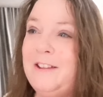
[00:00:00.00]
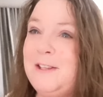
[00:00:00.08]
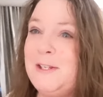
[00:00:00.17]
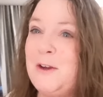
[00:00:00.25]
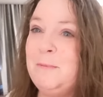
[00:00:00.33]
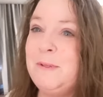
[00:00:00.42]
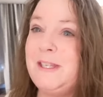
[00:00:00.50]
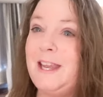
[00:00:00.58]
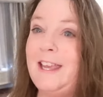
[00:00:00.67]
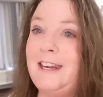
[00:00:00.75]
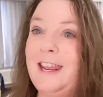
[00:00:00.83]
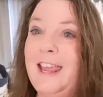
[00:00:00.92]
List
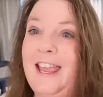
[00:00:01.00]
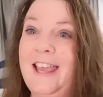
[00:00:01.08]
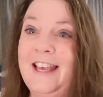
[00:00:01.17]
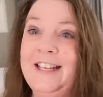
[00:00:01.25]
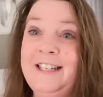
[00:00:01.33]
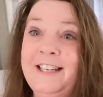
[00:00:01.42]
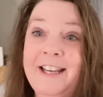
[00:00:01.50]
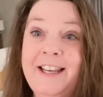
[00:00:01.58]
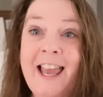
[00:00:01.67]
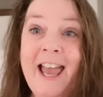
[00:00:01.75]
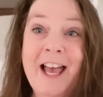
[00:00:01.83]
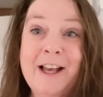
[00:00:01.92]
Homestead. And
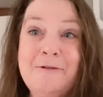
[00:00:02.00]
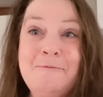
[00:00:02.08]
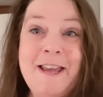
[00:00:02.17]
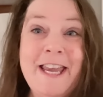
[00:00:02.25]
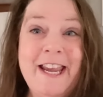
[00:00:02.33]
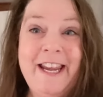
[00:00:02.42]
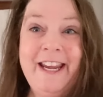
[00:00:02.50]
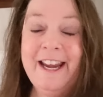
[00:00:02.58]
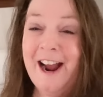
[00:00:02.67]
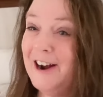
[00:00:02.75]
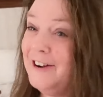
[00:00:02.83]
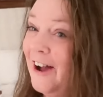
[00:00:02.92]
yeah,
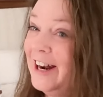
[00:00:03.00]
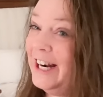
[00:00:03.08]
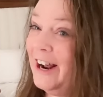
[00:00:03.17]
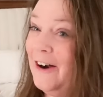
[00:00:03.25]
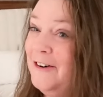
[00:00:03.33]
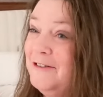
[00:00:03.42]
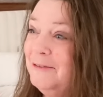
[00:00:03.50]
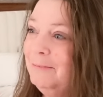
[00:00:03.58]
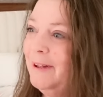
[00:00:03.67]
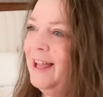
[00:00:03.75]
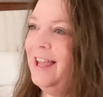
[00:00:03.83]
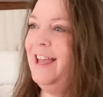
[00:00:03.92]
we are not at
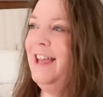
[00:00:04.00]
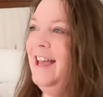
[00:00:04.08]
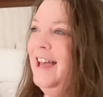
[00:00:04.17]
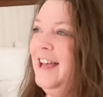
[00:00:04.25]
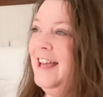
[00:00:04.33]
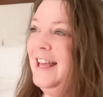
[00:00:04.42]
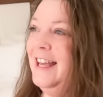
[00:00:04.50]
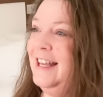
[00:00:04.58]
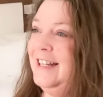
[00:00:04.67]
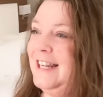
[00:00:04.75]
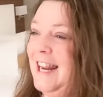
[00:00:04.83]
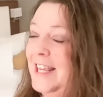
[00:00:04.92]
home.
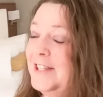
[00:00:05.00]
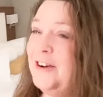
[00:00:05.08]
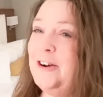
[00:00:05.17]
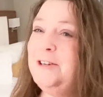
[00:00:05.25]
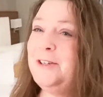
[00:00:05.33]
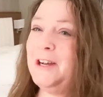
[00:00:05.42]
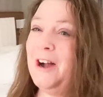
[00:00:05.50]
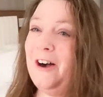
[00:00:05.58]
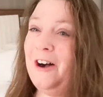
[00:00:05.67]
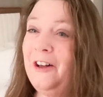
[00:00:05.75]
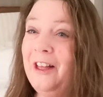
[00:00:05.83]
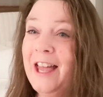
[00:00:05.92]
Today's grocery
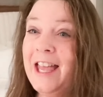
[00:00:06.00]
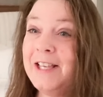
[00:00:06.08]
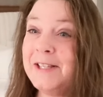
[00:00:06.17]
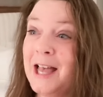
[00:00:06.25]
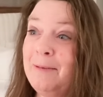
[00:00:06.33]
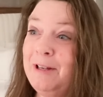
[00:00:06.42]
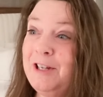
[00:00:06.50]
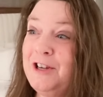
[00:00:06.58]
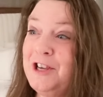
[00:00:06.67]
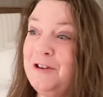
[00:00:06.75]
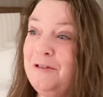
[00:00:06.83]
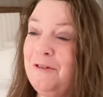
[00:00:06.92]
haul is coming to
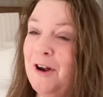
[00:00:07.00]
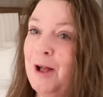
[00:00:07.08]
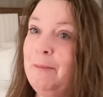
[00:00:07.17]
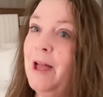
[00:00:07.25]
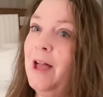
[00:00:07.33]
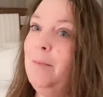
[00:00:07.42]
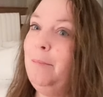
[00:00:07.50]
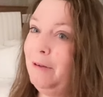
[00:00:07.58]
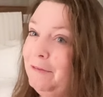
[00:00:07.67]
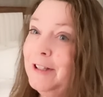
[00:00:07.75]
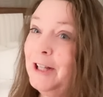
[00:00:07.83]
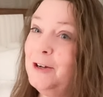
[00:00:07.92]
you from
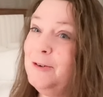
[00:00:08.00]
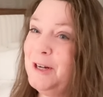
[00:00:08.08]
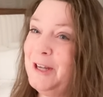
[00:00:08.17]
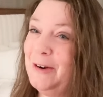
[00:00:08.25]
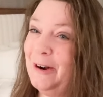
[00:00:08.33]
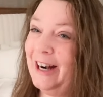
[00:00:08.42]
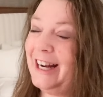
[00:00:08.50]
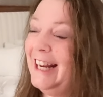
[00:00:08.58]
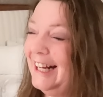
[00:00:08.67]
Buffalo, New York.